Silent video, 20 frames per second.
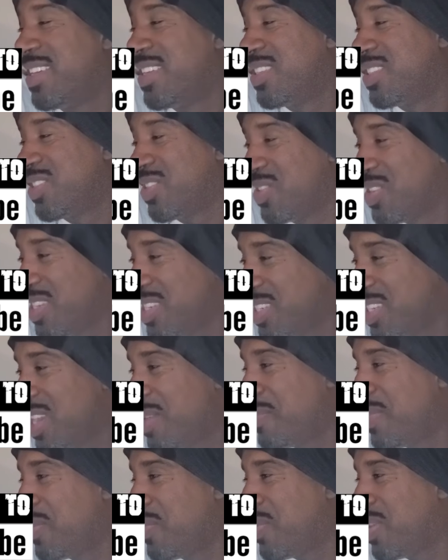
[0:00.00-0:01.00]
So he's
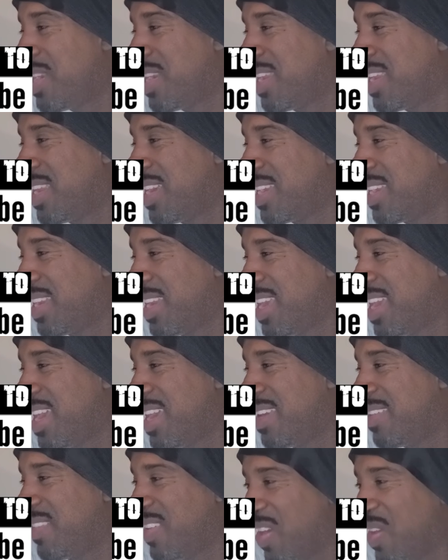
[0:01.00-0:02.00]
coming with it like
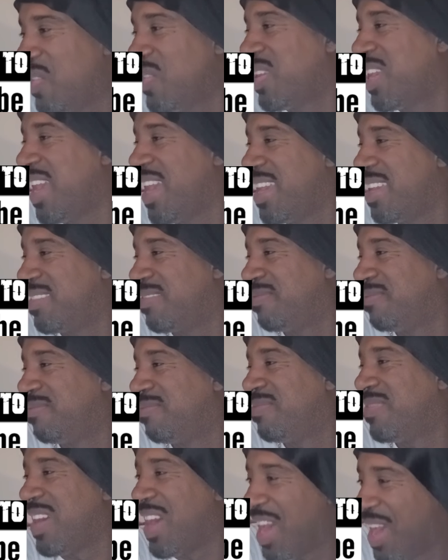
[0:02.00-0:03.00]
that. Okay,
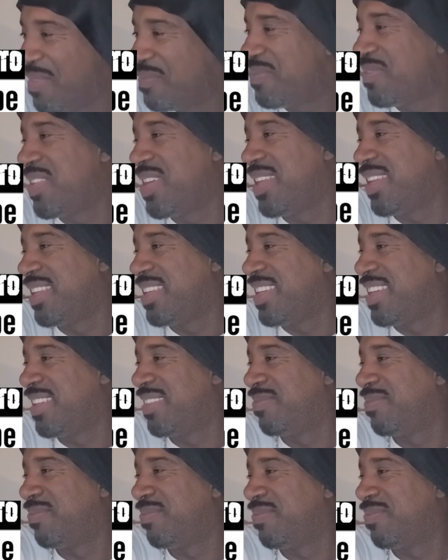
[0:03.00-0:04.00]
I'm feeling
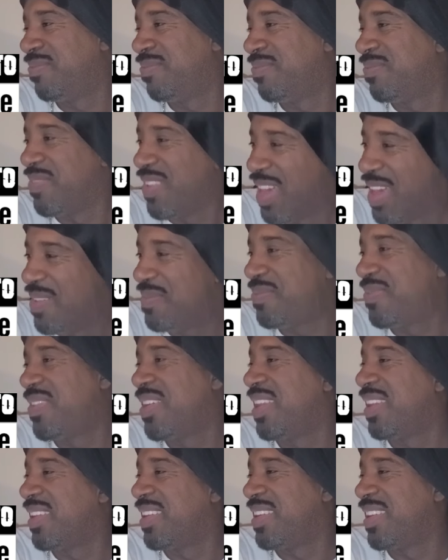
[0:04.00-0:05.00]
it. I'm
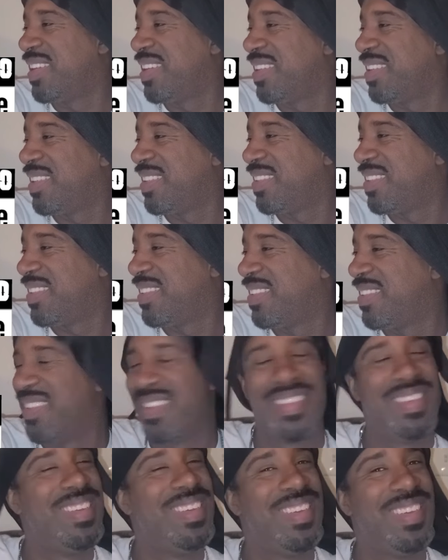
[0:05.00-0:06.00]
feeling it.
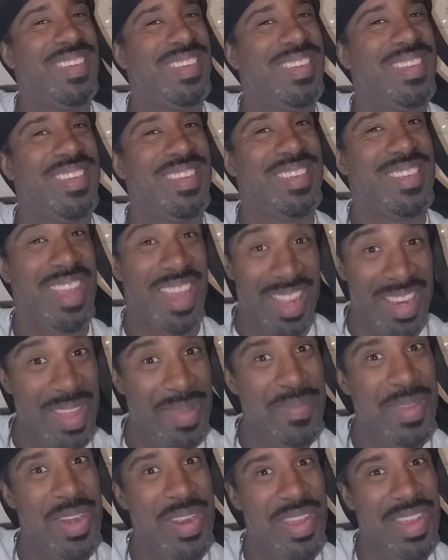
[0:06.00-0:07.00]
Y'all let
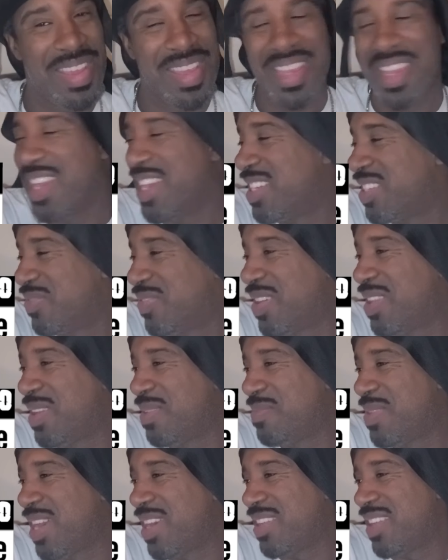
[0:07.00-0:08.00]
me know how you guys feel
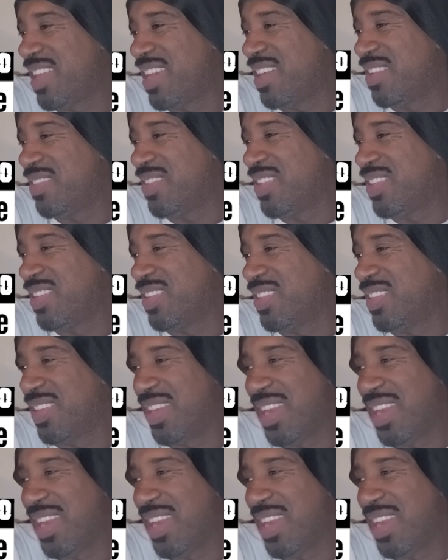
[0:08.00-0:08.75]
about that, bro.